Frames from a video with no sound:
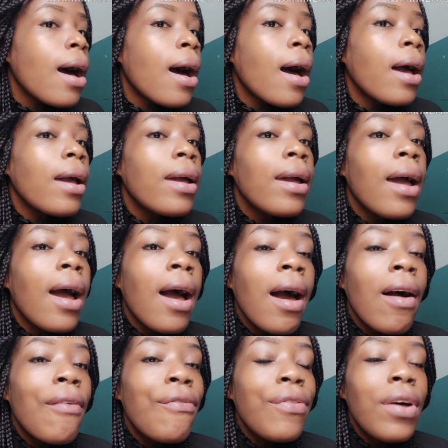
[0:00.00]
I
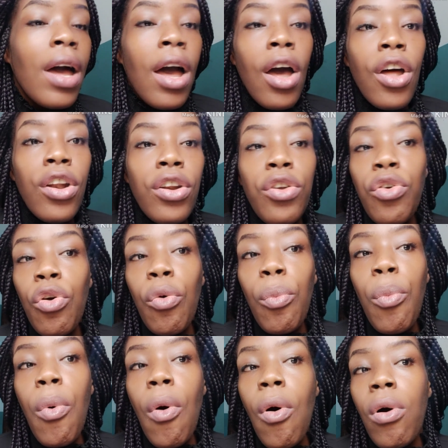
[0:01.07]
have no
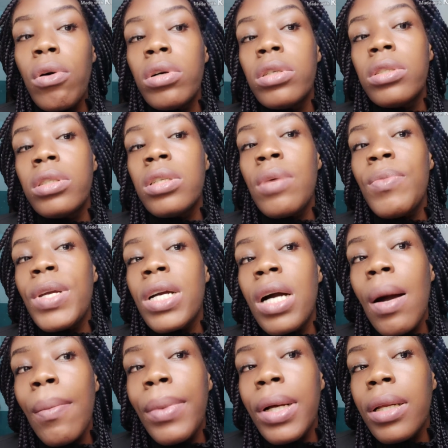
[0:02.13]
pores. Let me
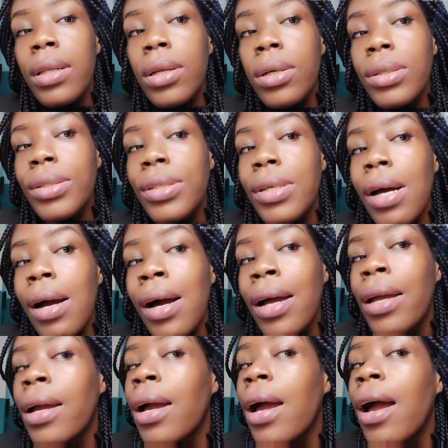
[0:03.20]
come closer. I
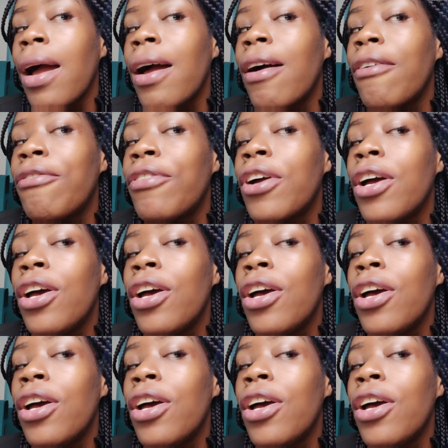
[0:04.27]
have